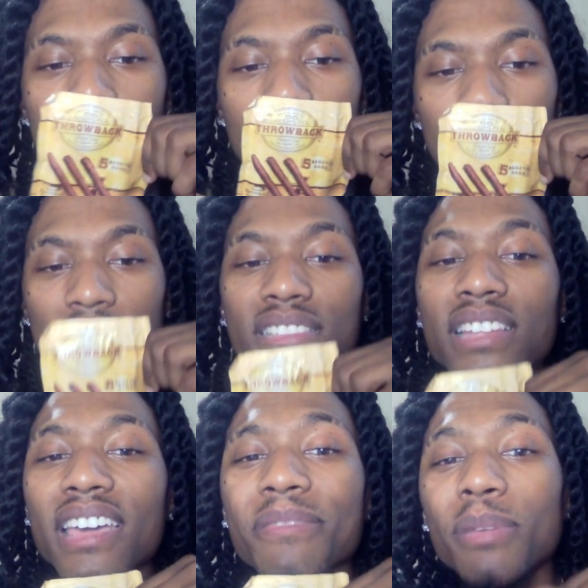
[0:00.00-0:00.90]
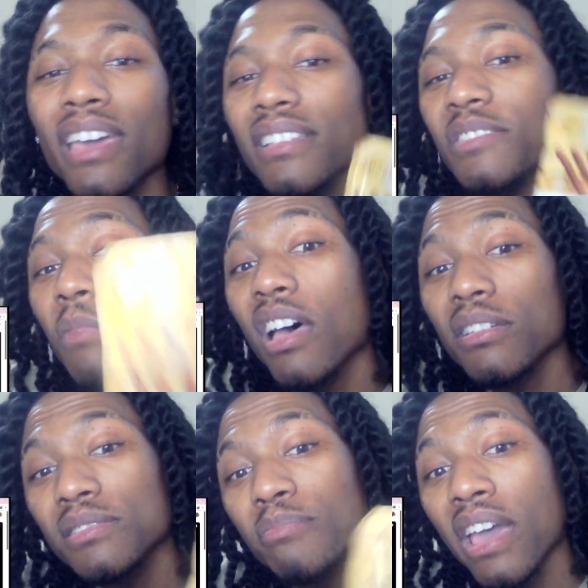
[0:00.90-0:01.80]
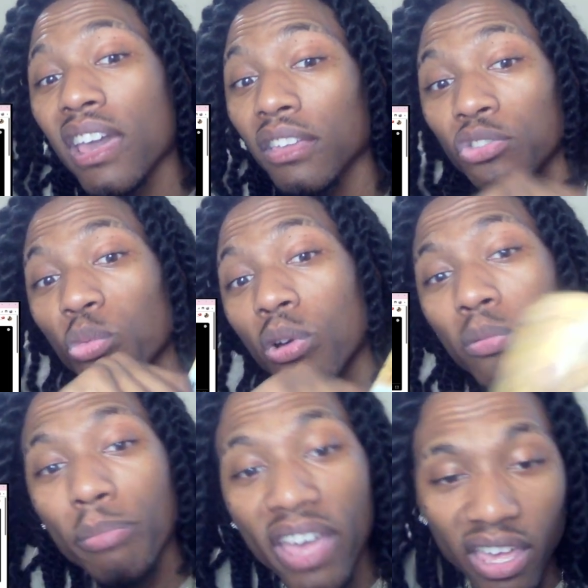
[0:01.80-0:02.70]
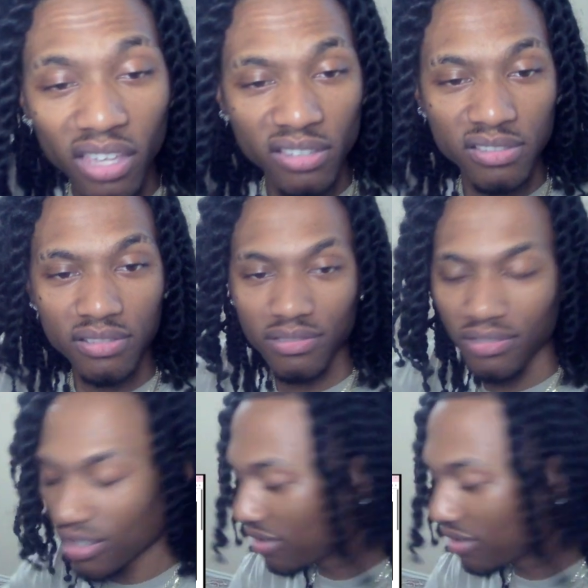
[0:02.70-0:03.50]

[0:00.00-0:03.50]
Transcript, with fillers: The snack pack smiles back, throwbacks, nigga.